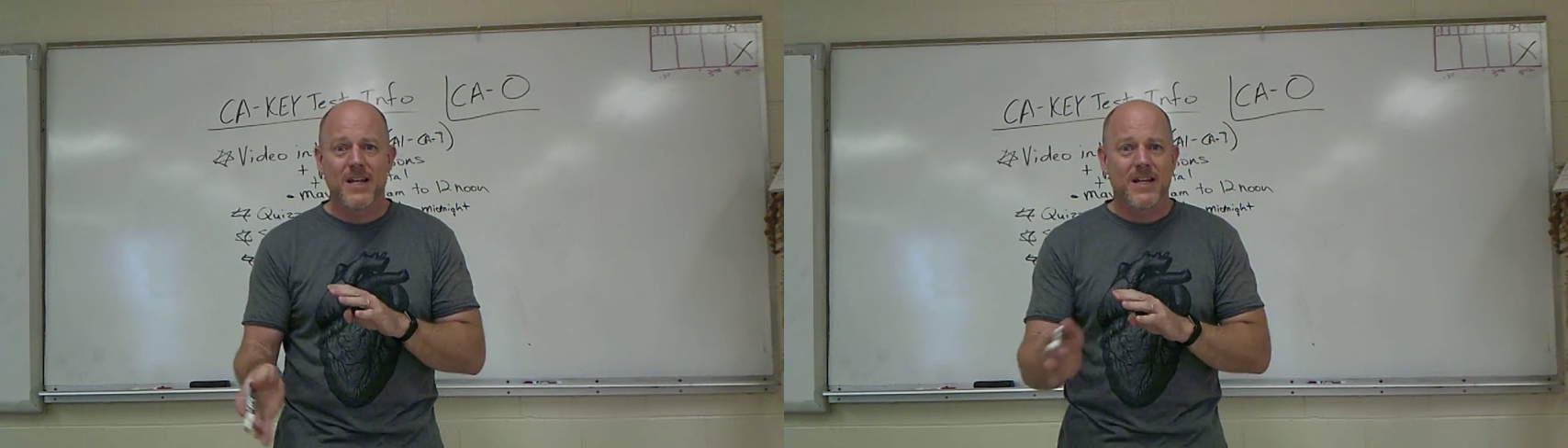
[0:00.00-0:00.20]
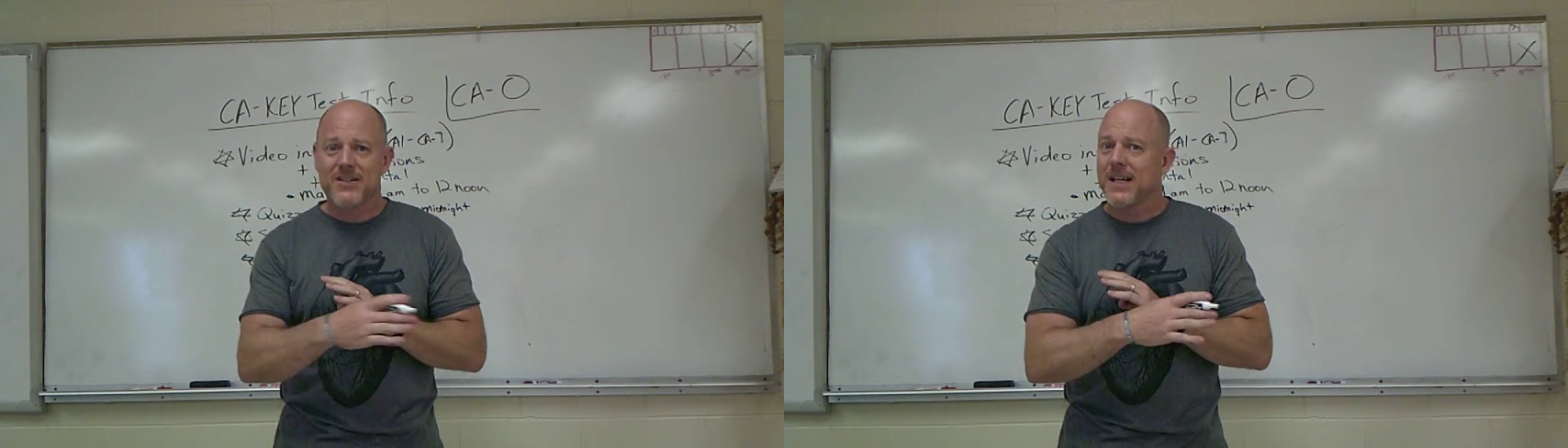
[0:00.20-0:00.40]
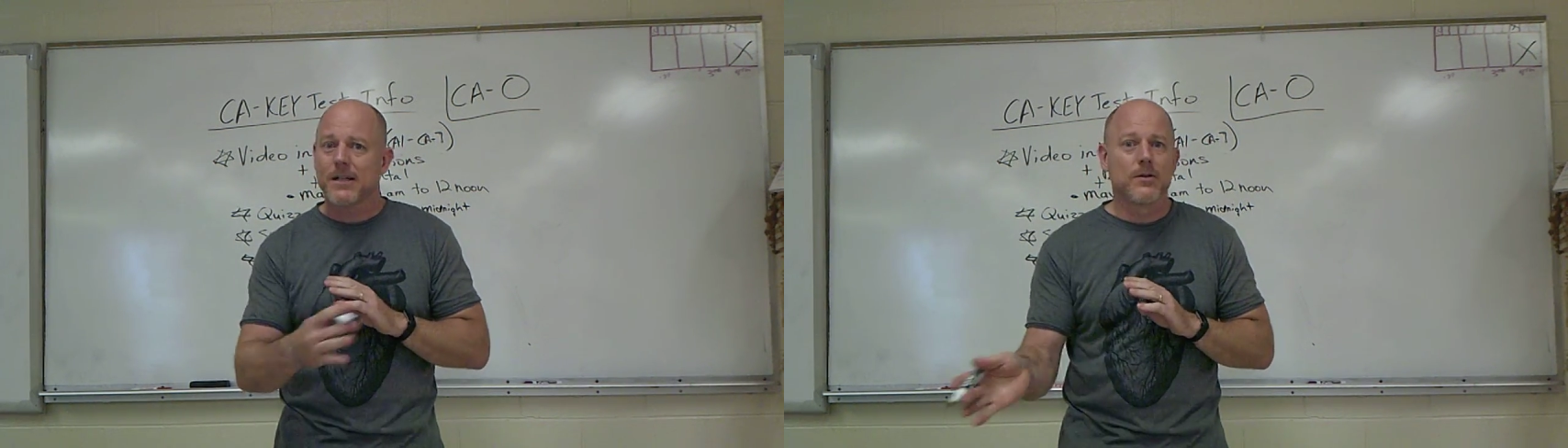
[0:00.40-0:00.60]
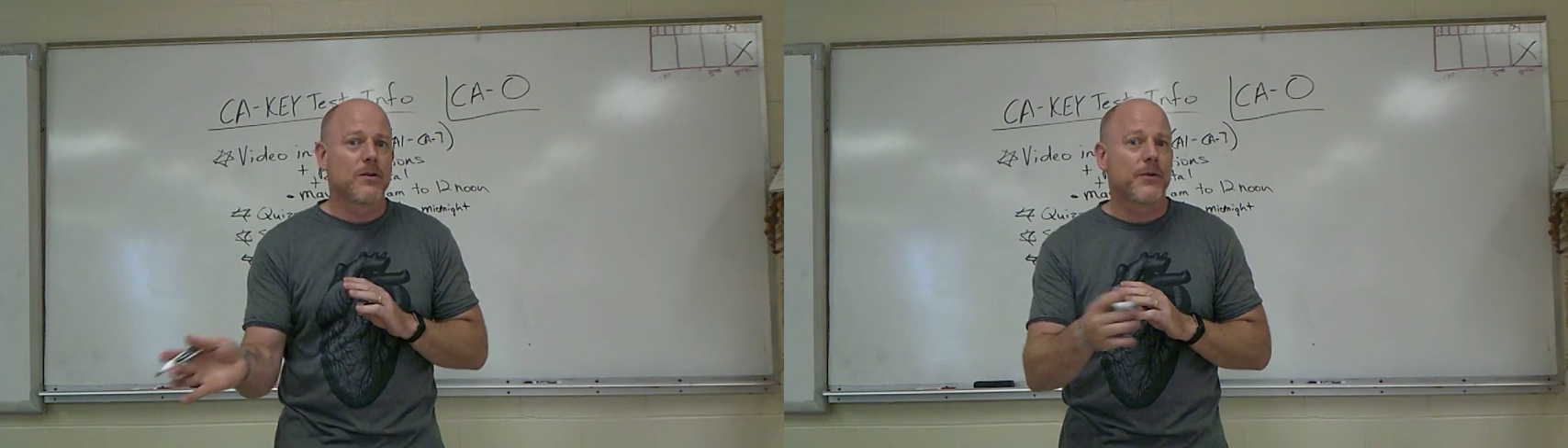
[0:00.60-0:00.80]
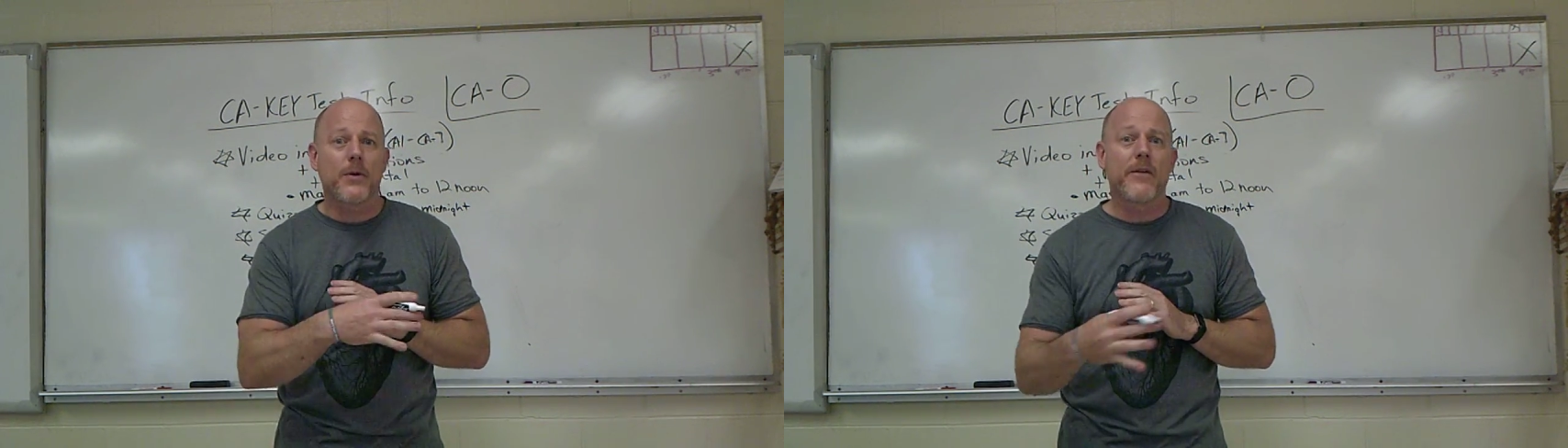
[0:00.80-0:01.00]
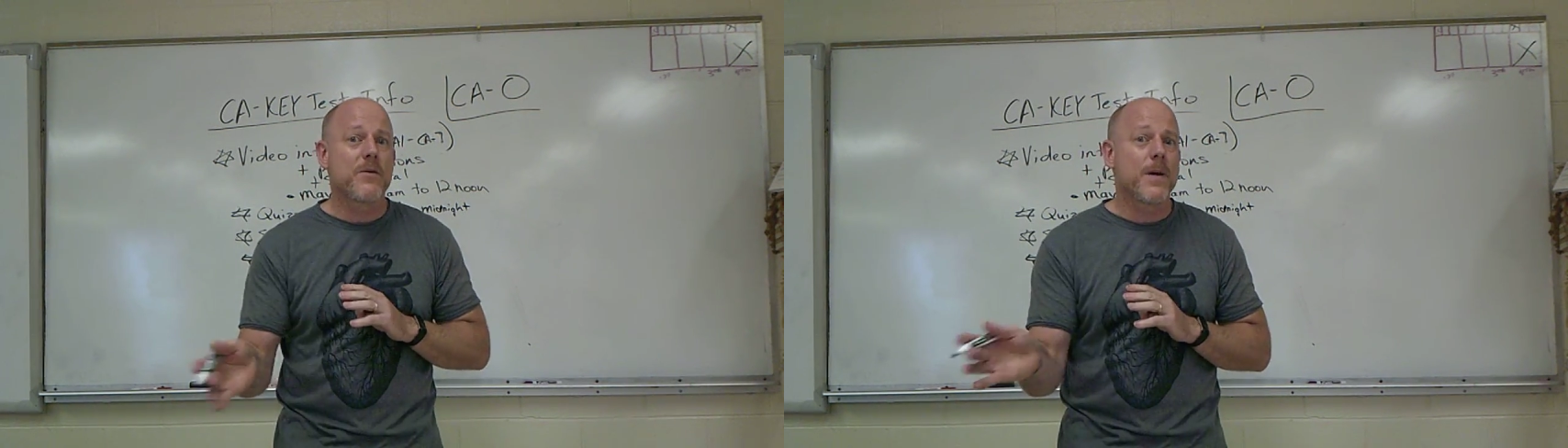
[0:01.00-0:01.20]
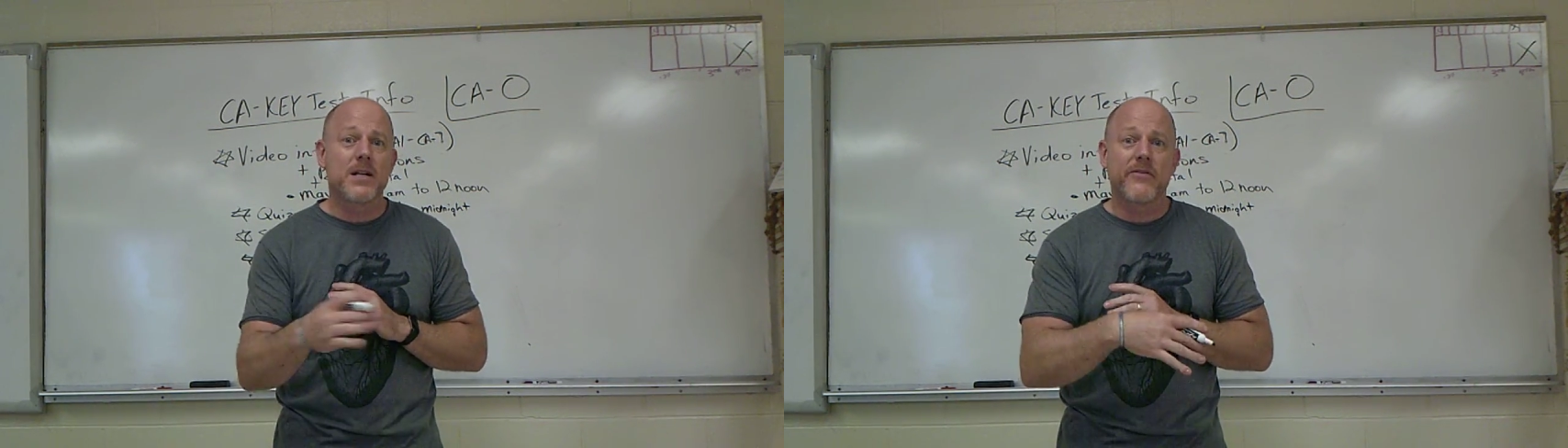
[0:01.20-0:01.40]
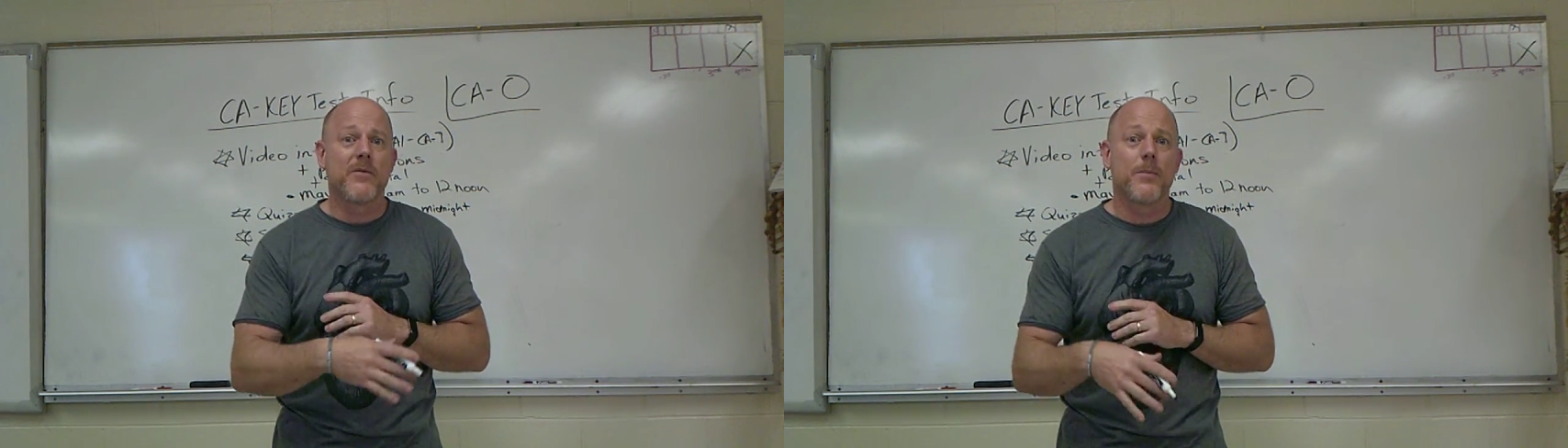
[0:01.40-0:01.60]
It's like looking through every page
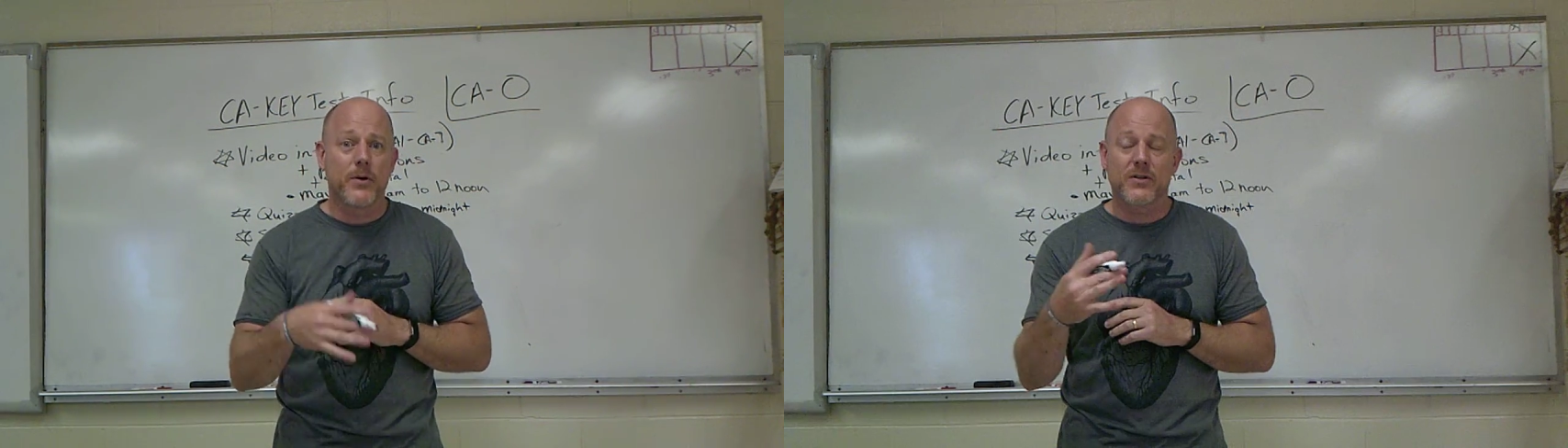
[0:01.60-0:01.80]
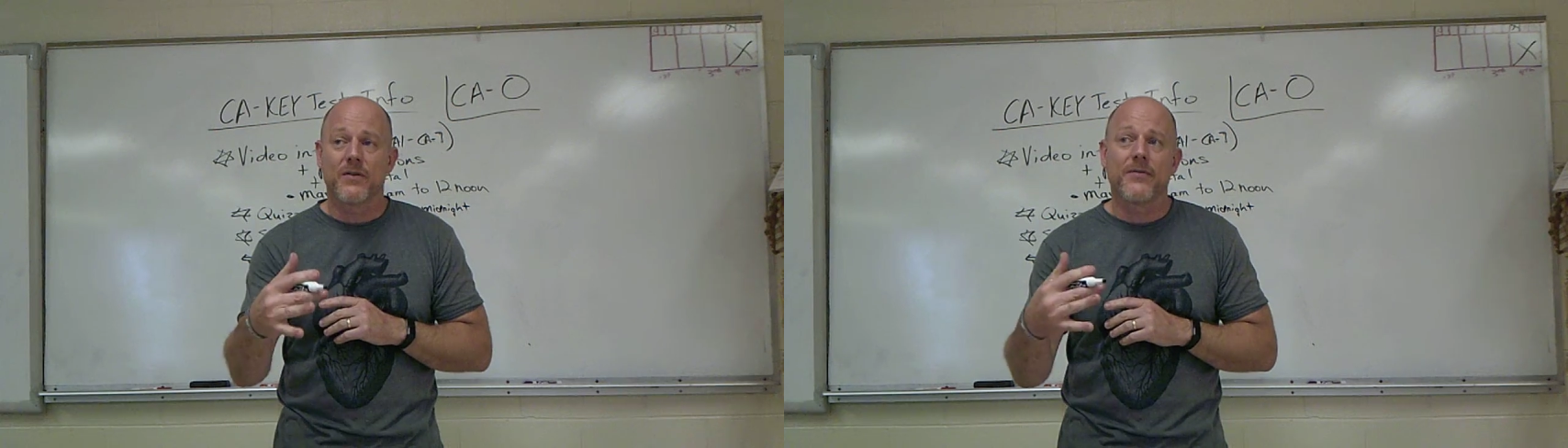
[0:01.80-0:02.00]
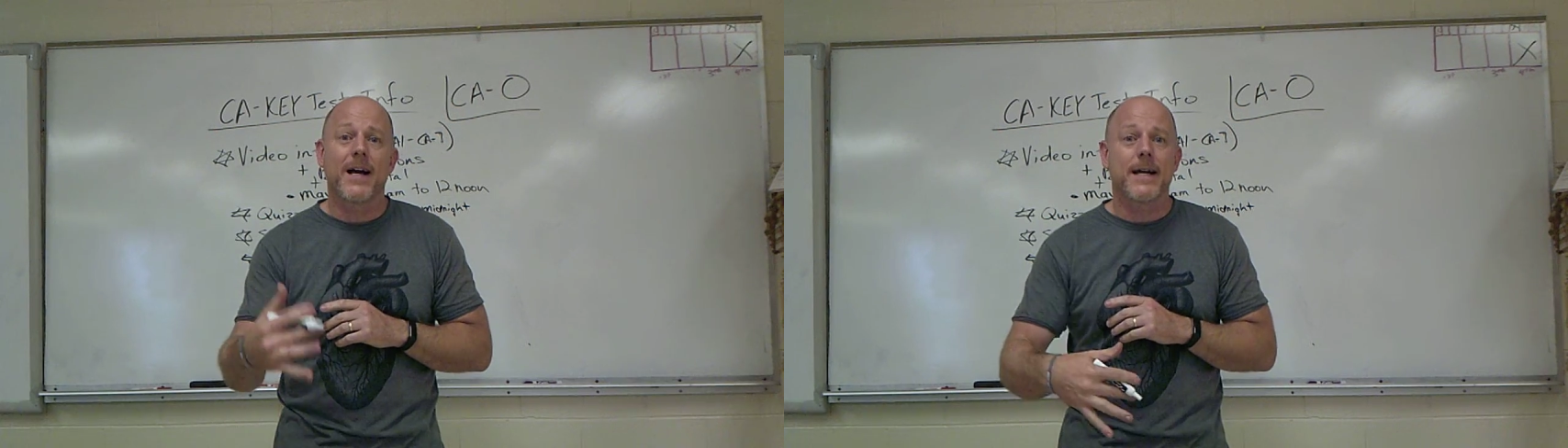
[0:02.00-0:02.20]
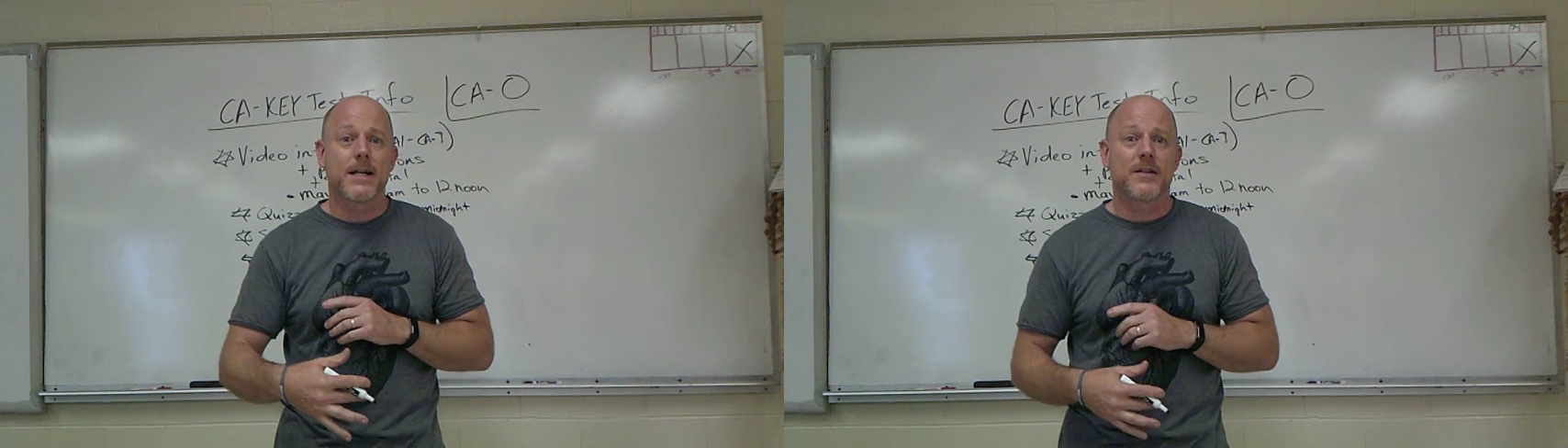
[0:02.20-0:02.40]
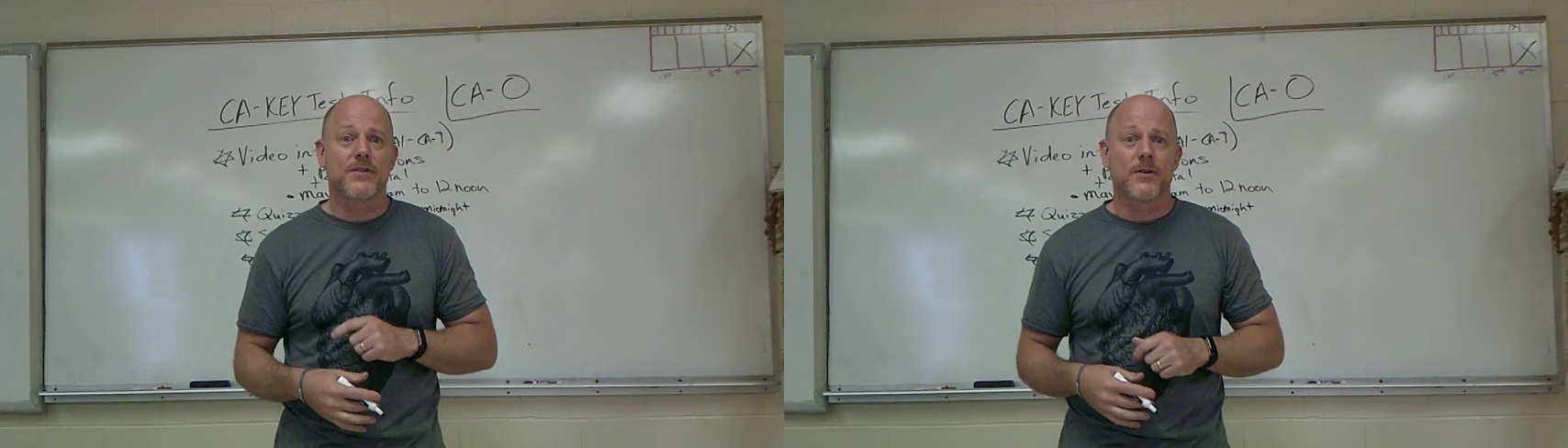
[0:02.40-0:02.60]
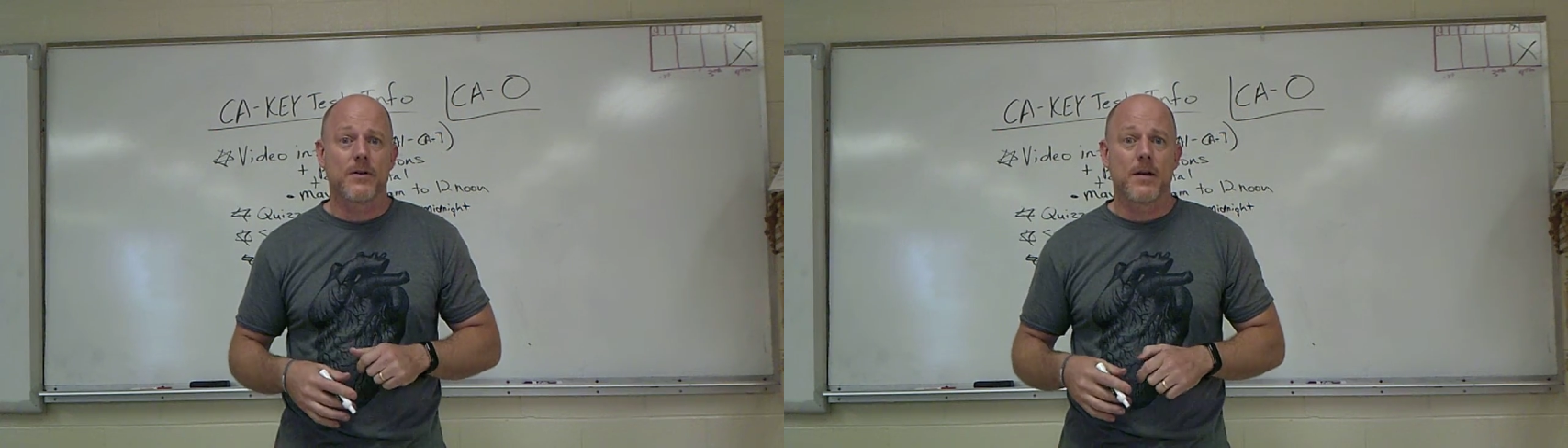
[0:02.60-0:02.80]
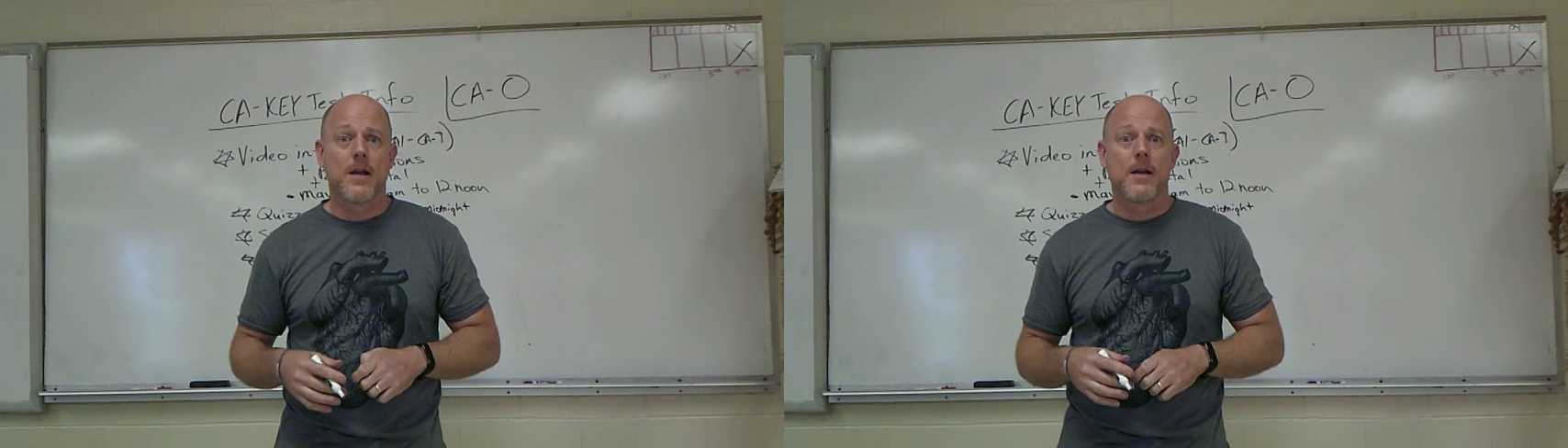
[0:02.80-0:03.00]
of a book to find a certain